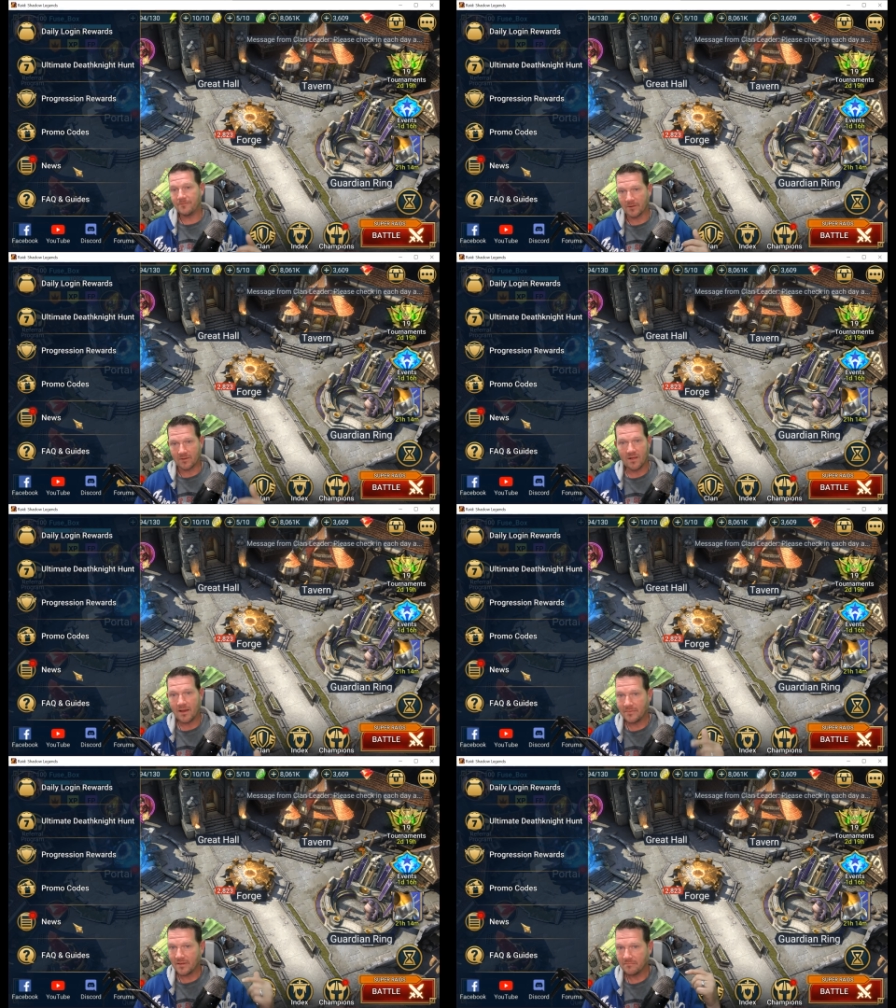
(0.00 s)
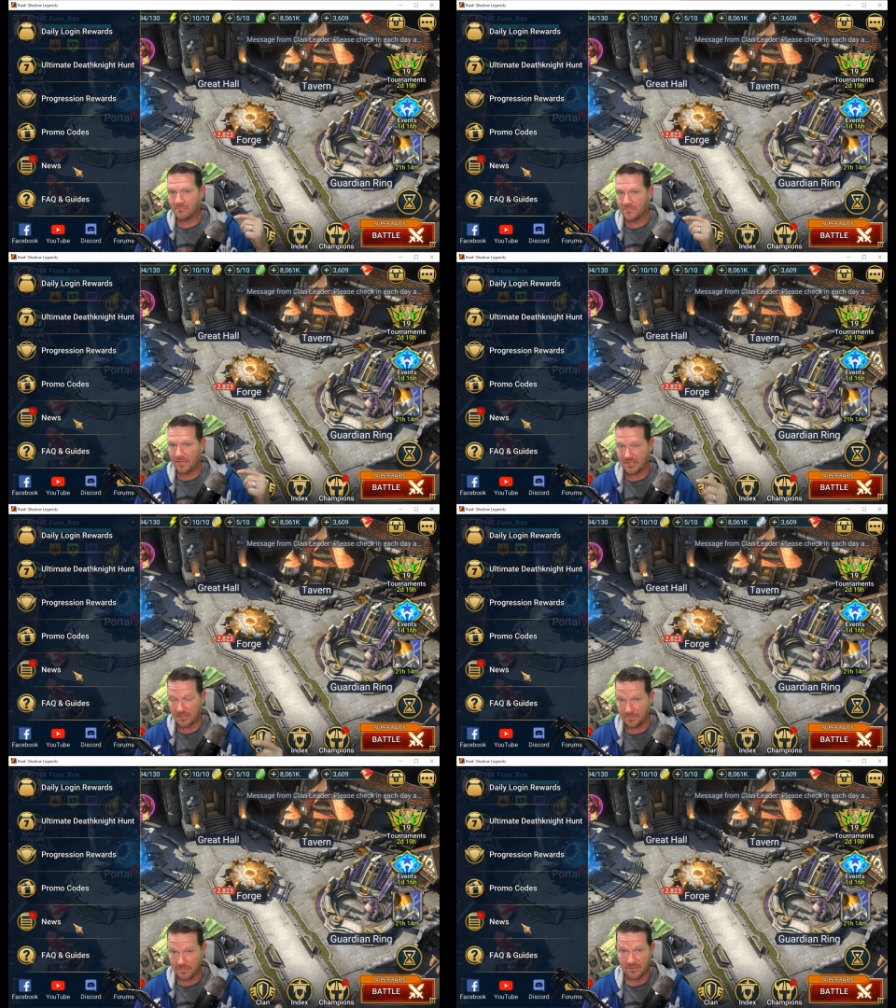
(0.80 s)
If you're climbing,
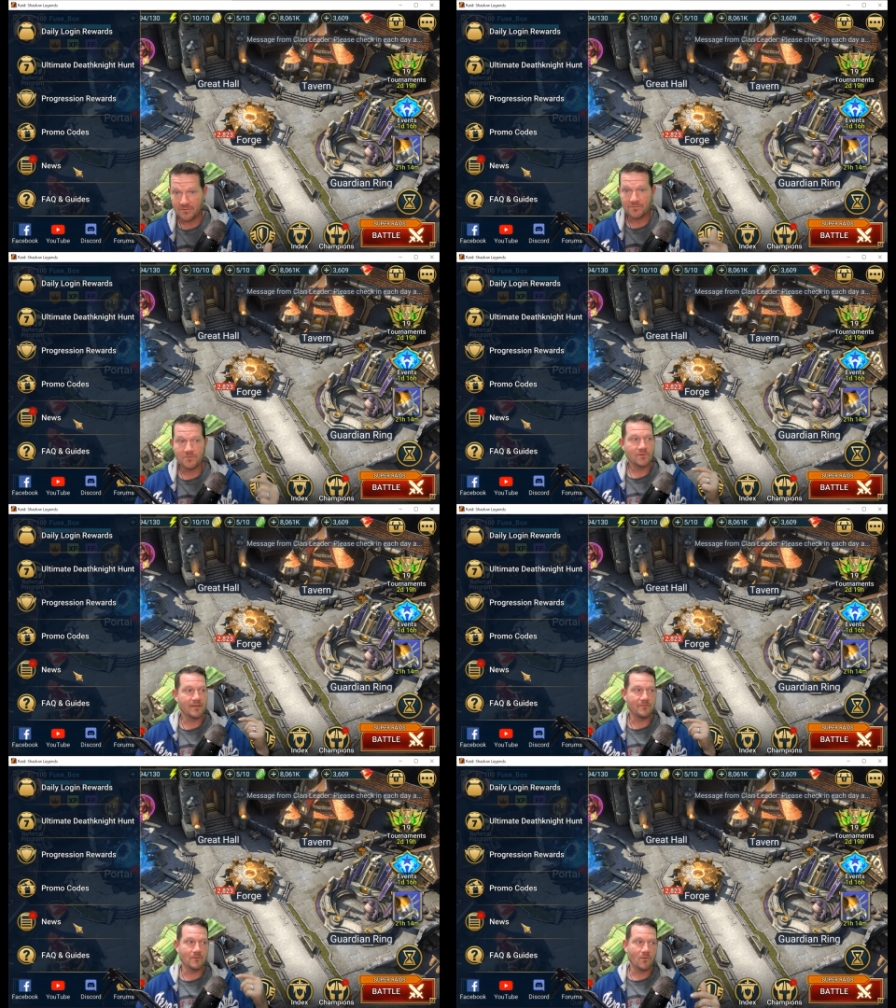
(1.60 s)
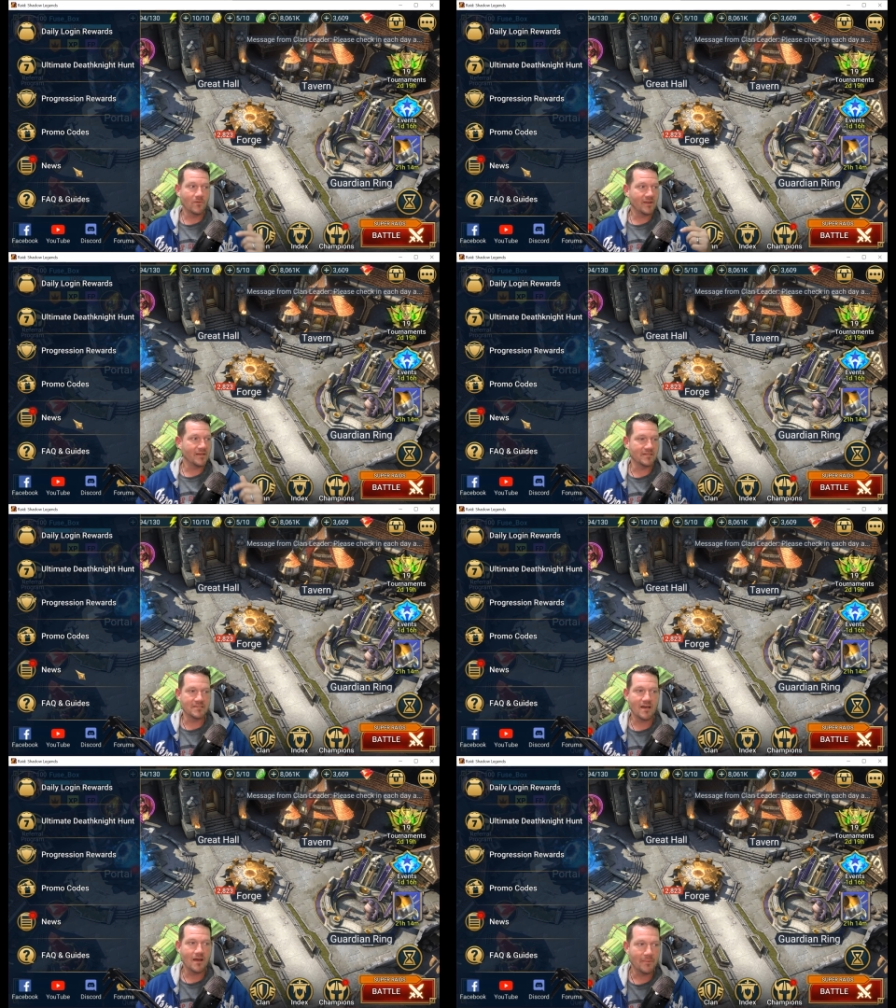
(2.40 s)
he's going to be useful. If you're already at
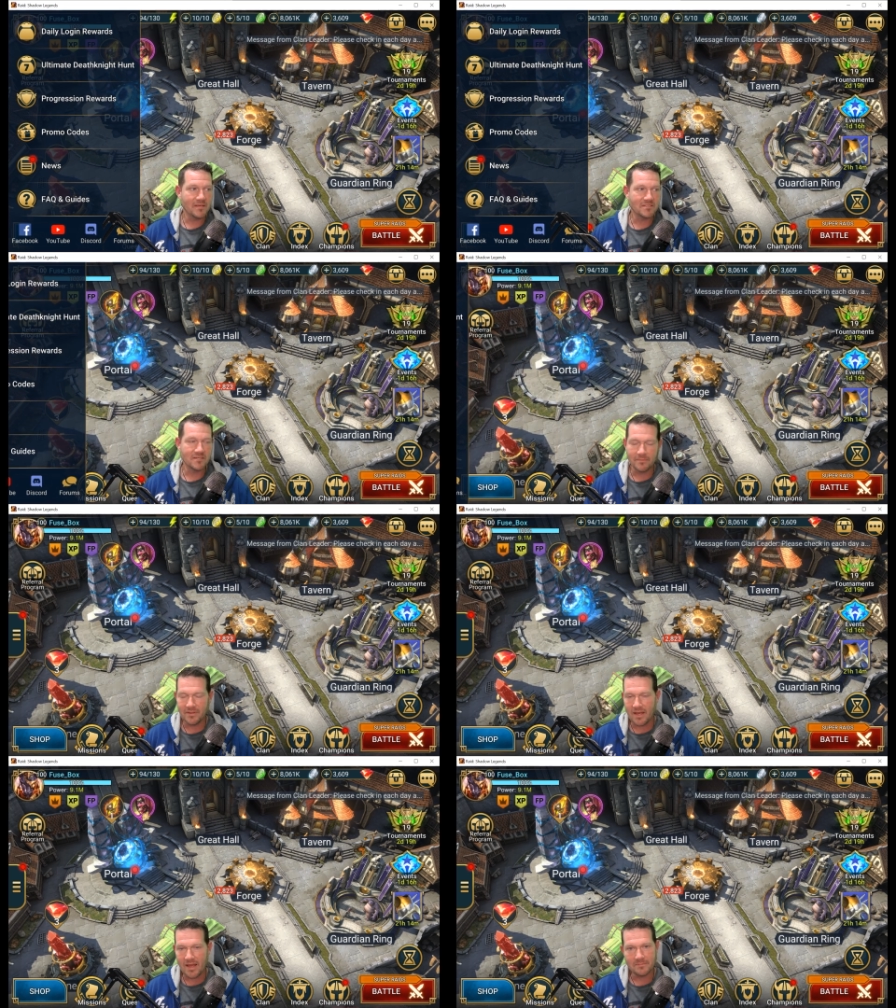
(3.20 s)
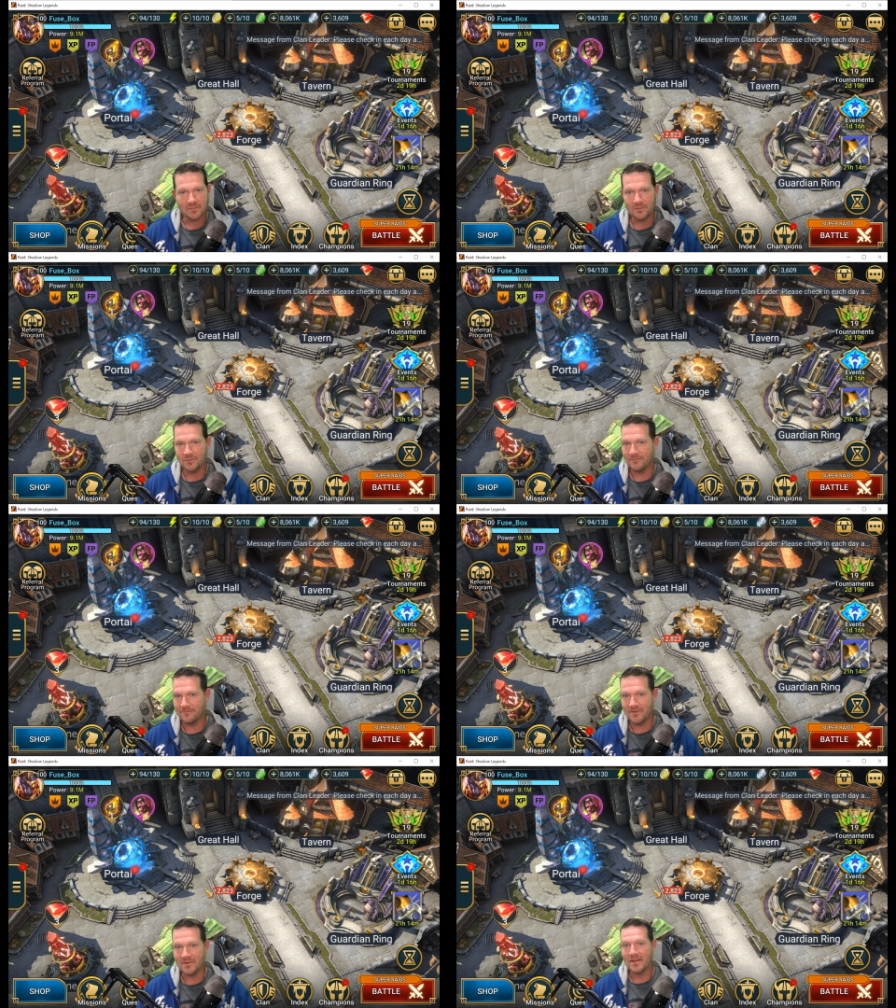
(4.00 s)
the top, he's going to be absolutely
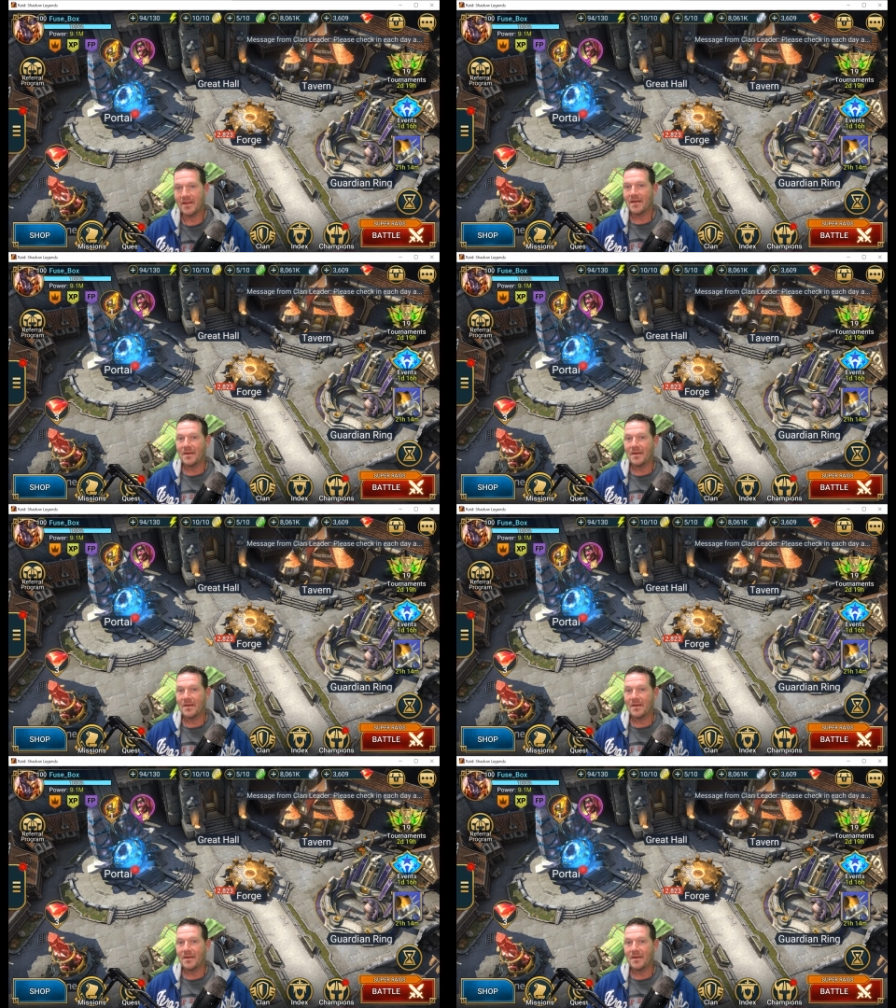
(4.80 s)
fun.